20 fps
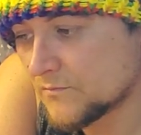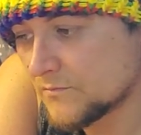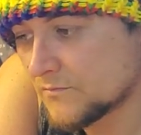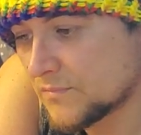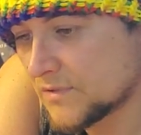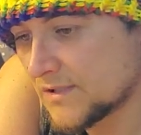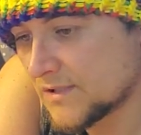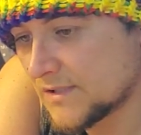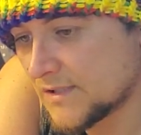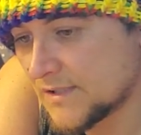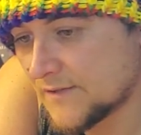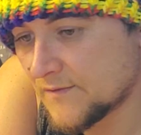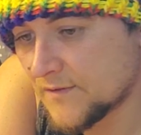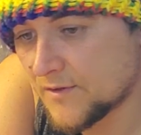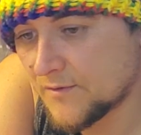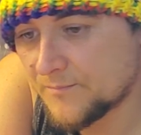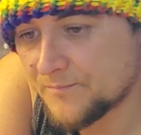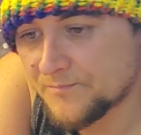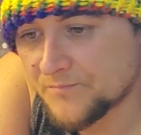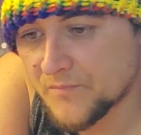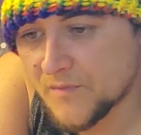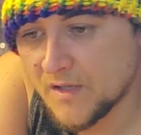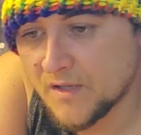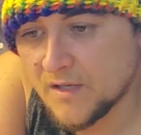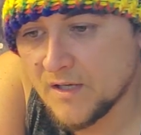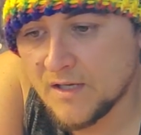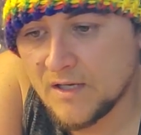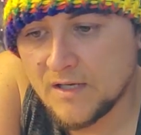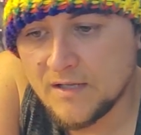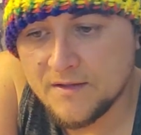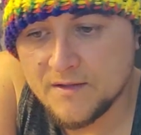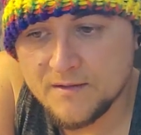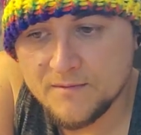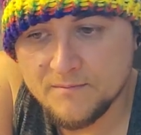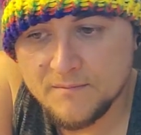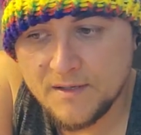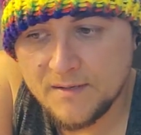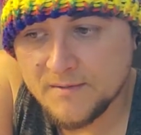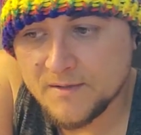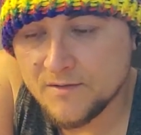But you never know.
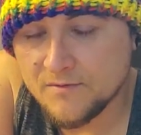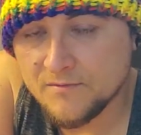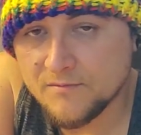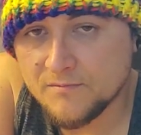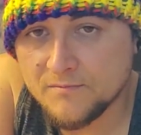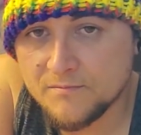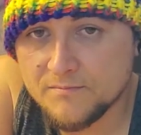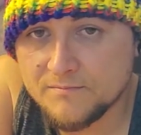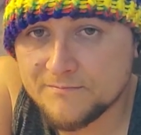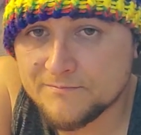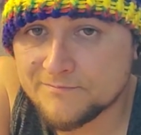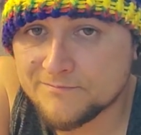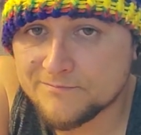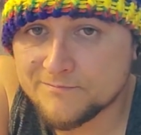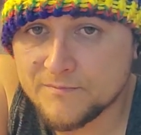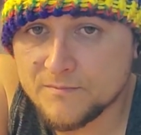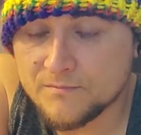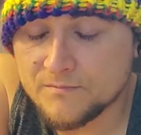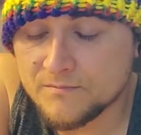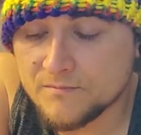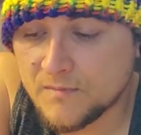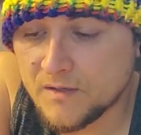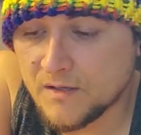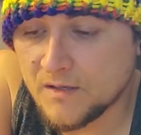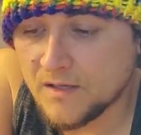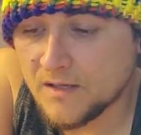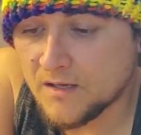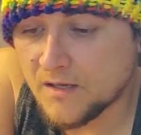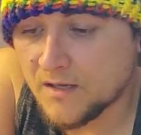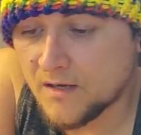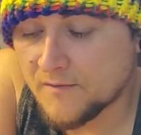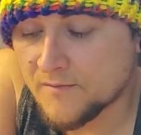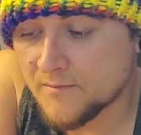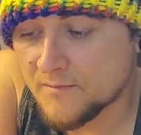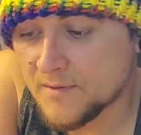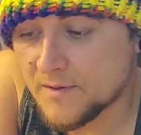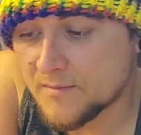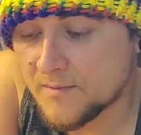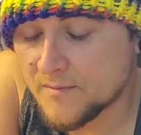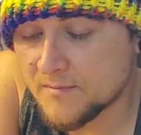Maybe you, God
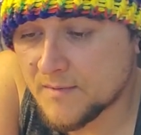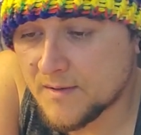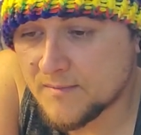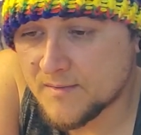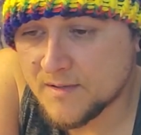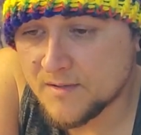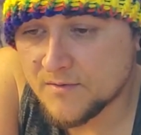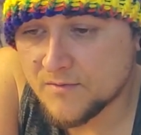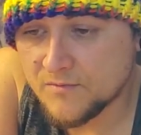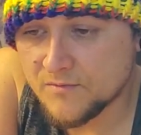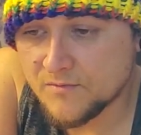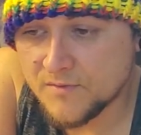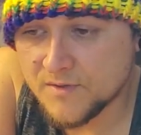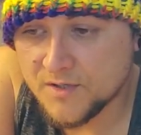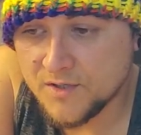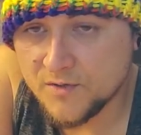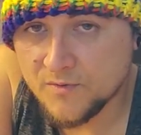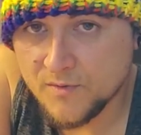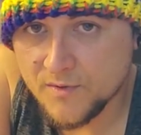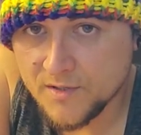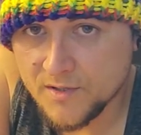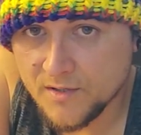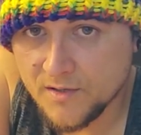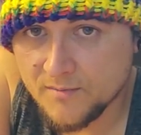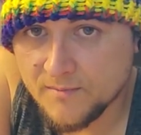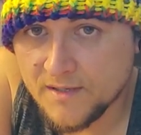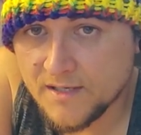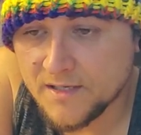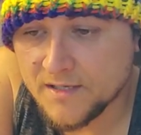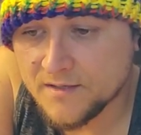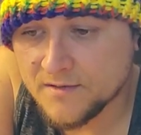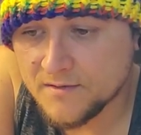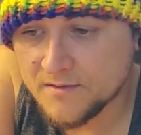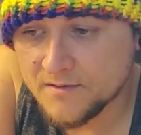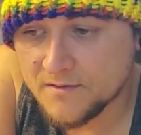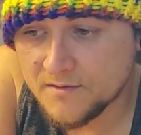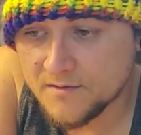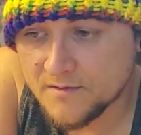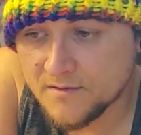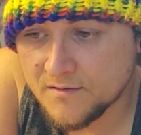forbid, but maybe you, when you were a young man,
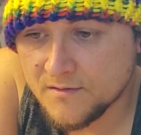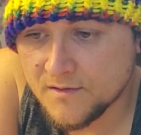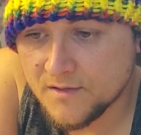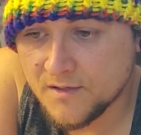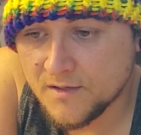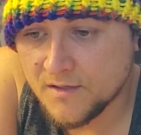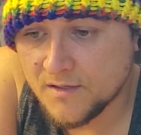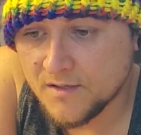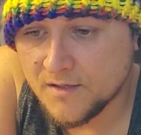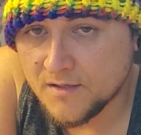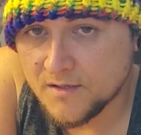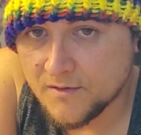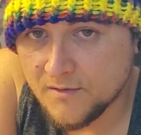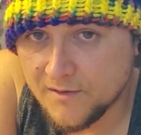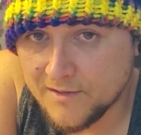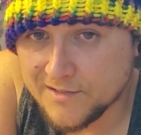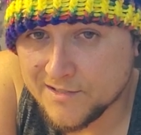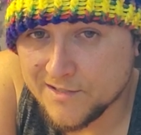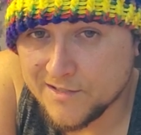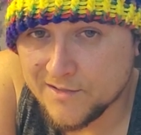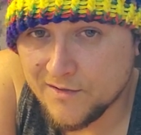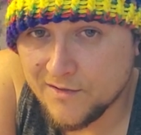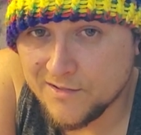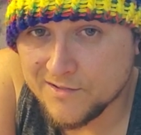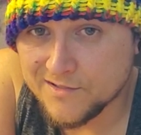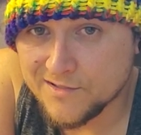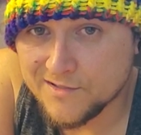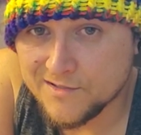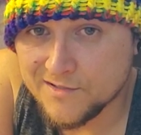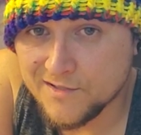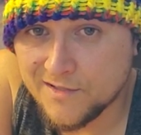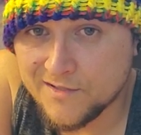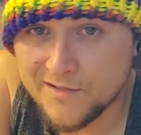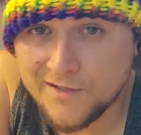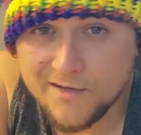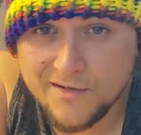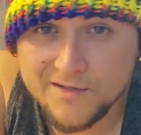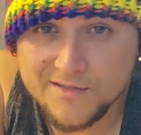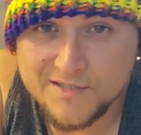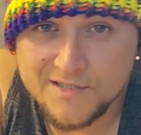you actually lost
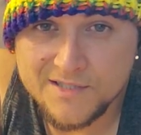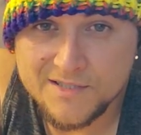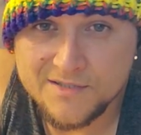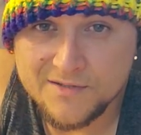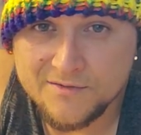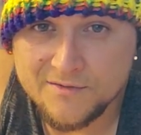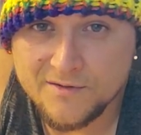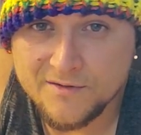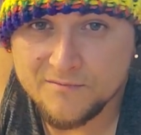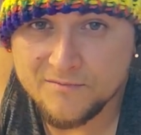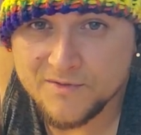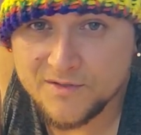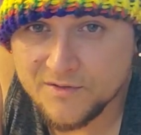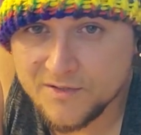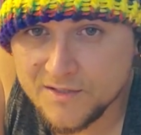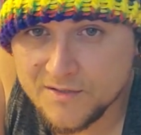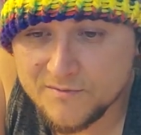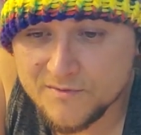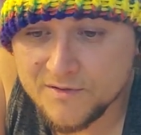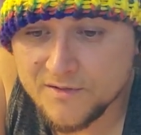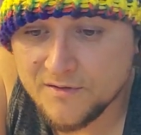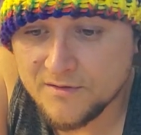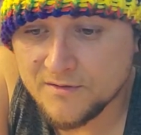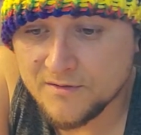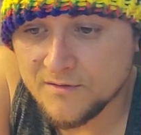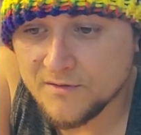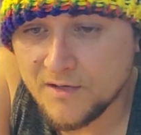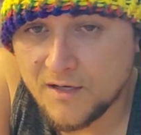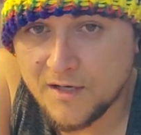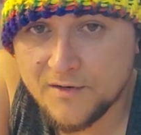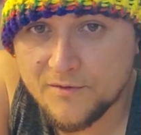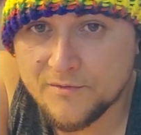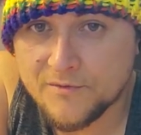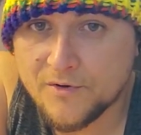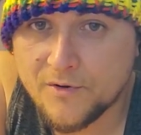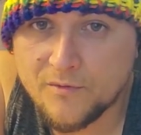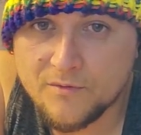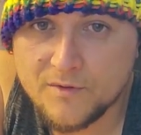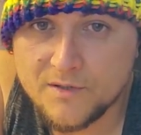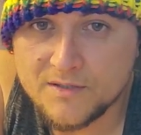a sister when you guys were young. I don't
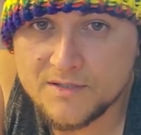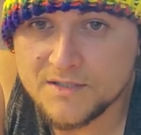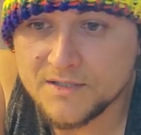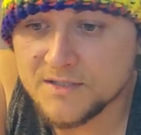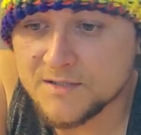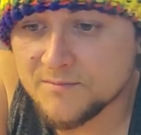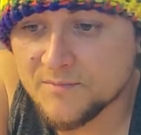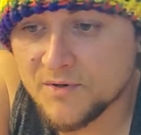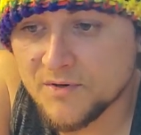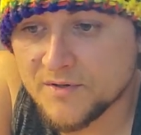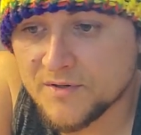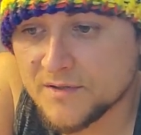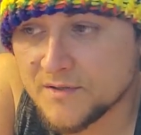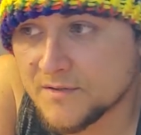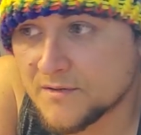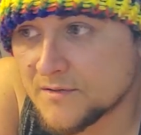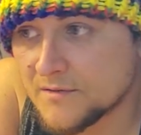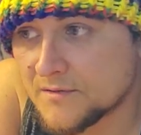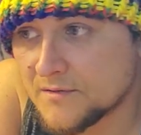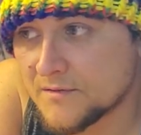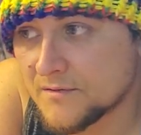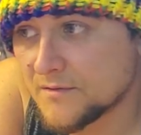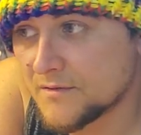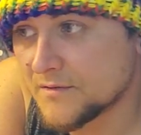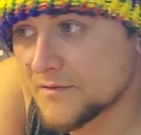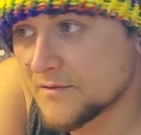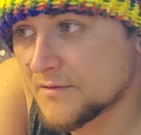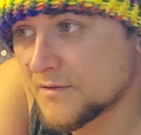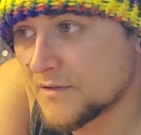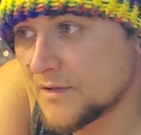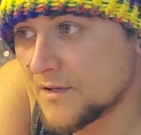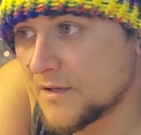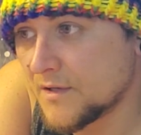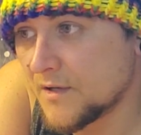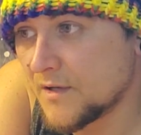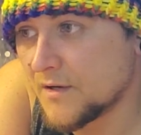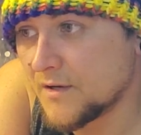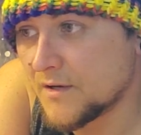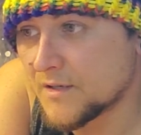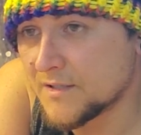know, because it's a burden.
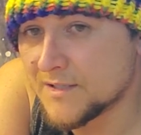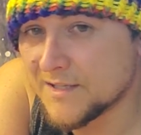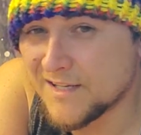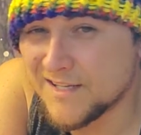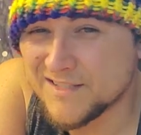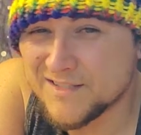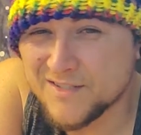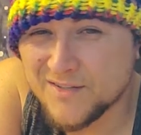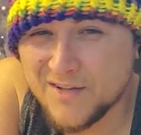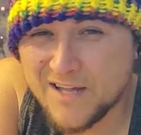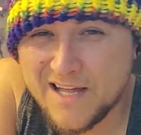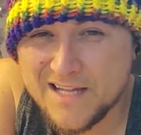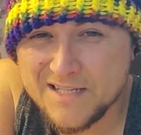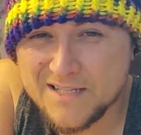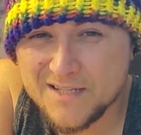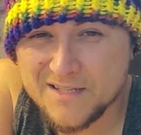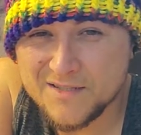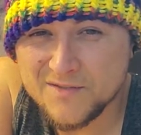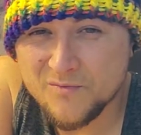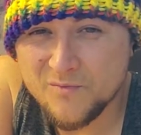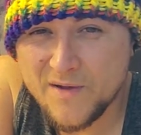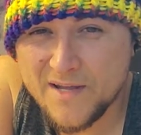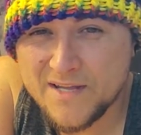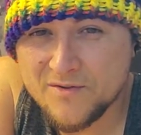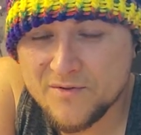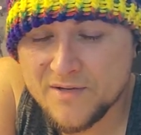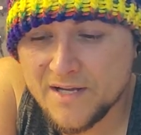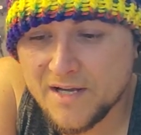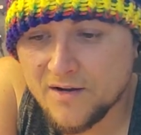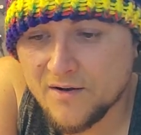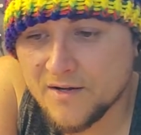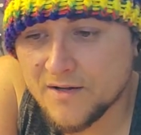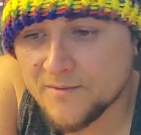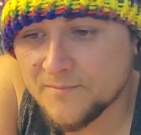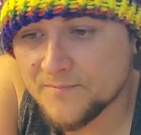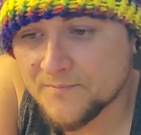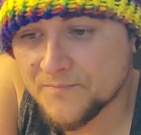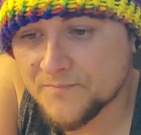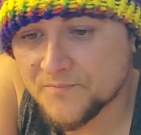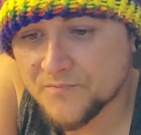There's a weight you carry.
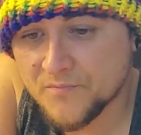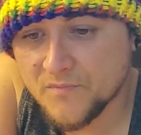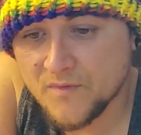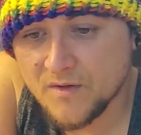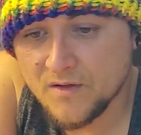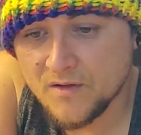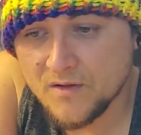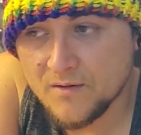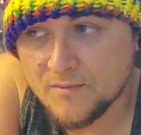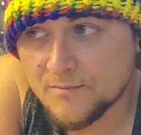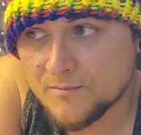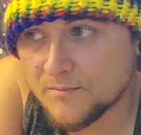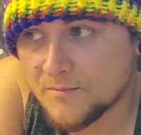Or